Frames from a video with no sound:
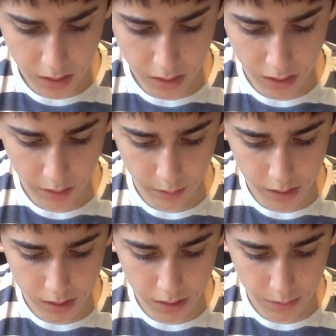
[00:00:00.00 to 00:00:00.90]
your
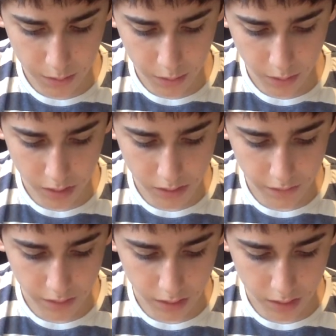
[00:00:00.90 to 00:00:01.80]
words and be
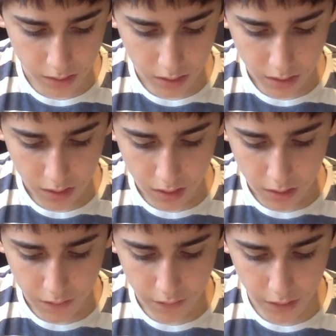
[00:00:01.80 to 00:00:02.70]
watchful.
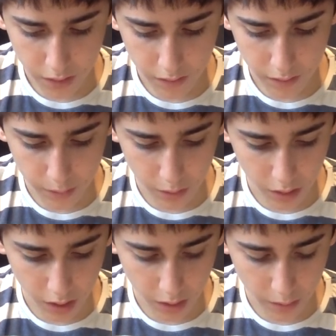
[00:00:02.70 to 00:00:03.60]

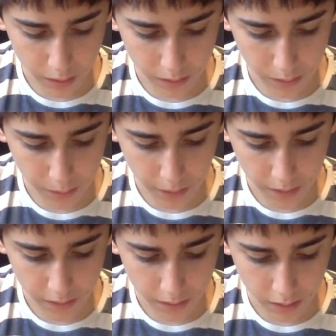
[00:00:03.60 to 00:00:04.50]
Forevermore I will
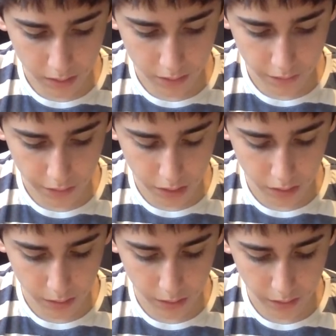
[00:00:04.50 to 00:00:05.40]
repent for all
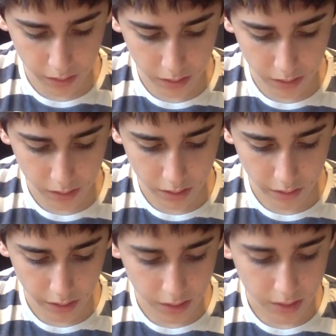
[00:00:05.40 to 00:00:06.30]
my
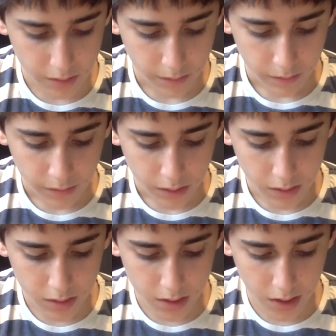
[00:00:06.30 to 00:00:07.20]
wrongdoings. The
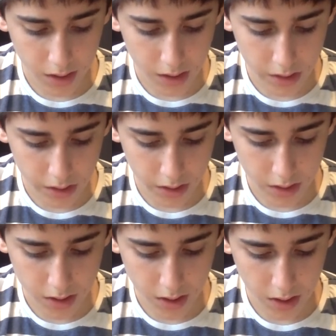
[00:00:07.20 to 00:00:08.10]
Sadiq shook
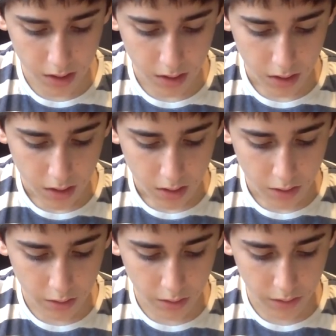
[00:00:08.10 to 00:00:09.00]
his head.
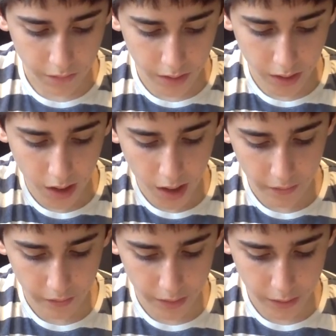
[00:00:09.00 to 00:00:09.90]
You will forget
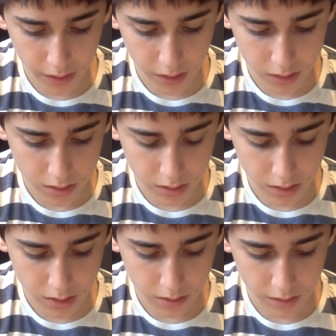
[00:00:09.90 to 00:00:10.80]
everything as soon
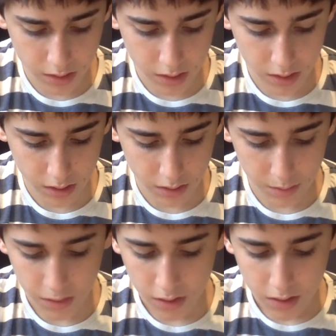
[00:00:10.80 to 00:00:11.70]
as you return home.
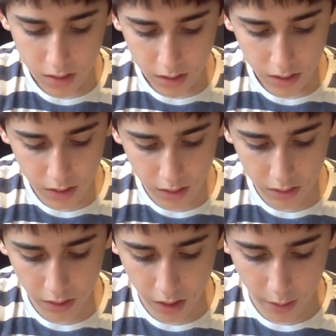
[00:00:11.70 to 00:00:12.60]
Go
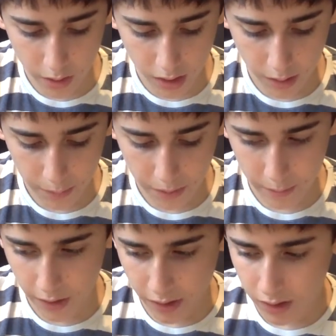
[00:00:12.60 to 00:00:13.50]
now, unhappy
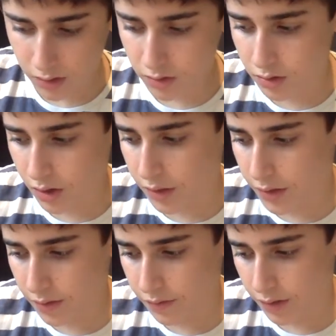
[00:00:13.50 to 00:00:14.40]
man, I can do
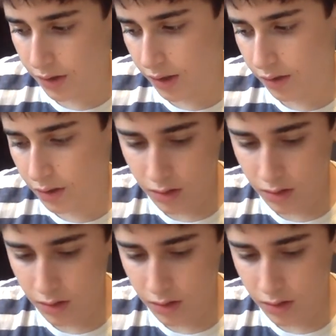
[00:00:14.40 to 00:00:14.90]
nothing for you.